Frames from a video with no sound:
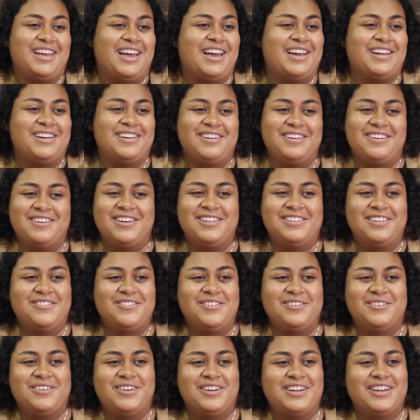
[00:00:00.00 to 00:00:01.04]
I don't know. I love the
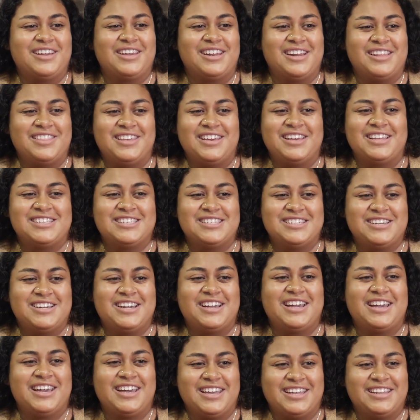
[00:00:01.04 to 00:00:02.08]
work, and I think it's great. It expands
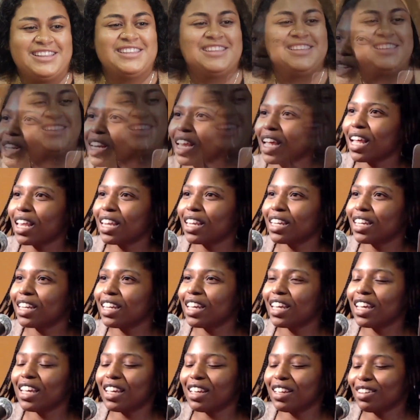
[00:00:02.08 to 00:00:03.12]
your
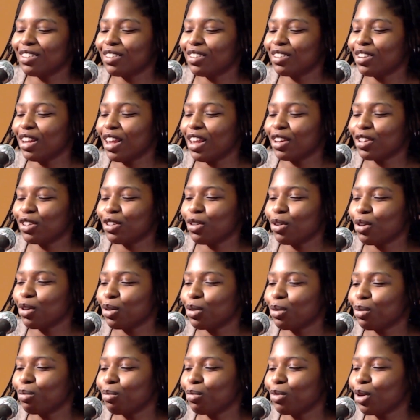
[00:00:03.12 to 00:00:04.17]
personality and like
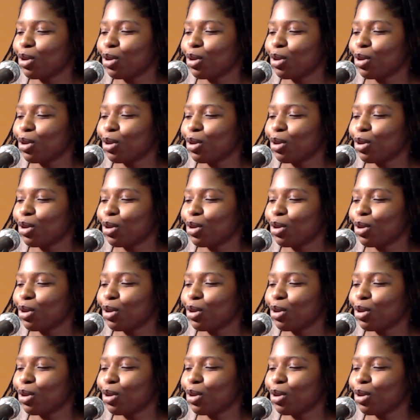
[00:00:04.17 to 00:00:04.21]
your